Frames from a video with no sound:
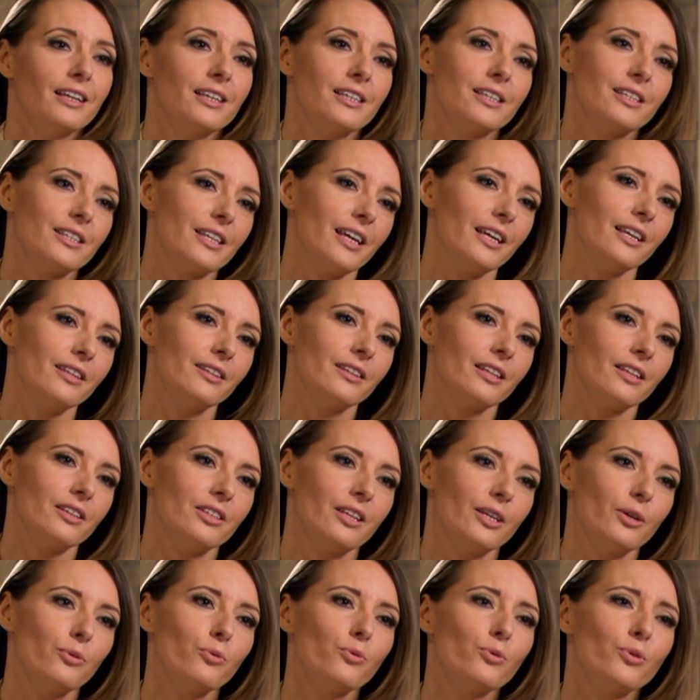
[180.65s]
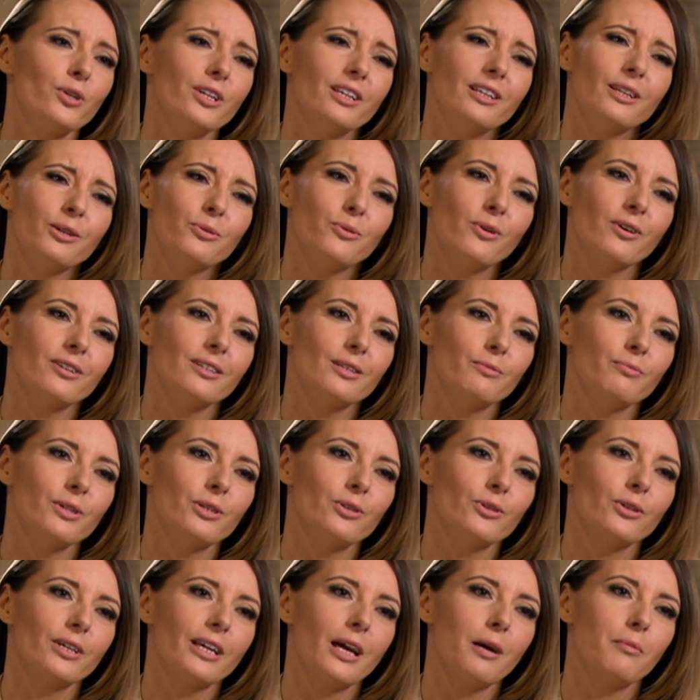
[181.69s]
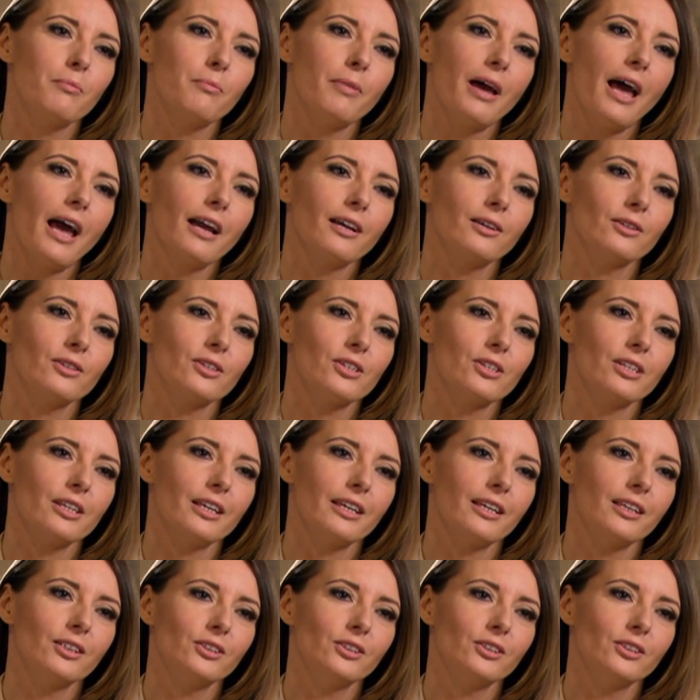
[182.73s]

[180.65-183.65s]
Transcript: saying that they really wanted me to come back on stage.